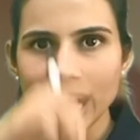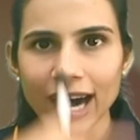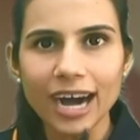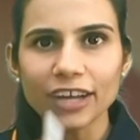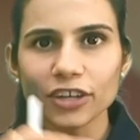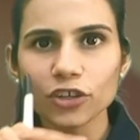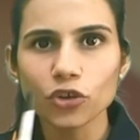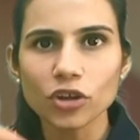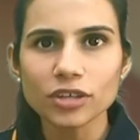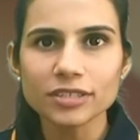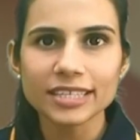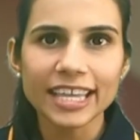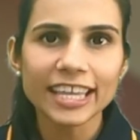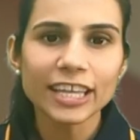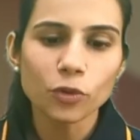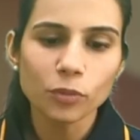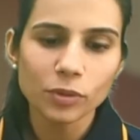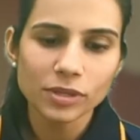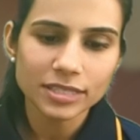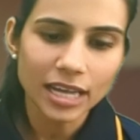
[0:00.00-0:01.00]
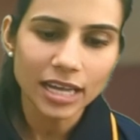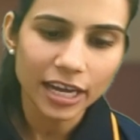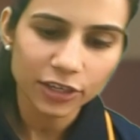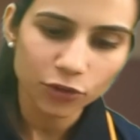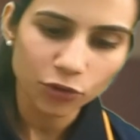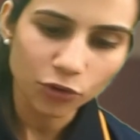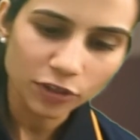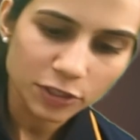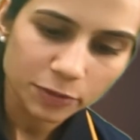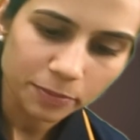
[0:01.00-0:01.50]
R cross A equals R
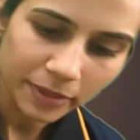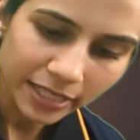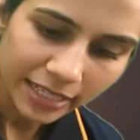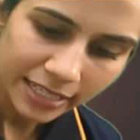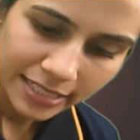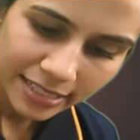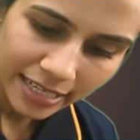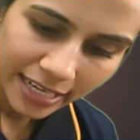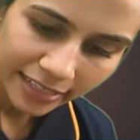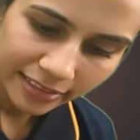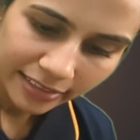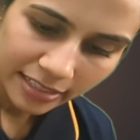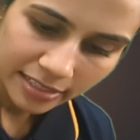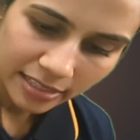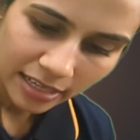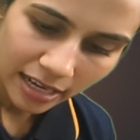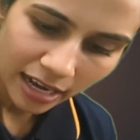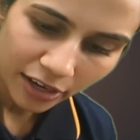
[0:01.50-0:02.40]
cross B. It's like this.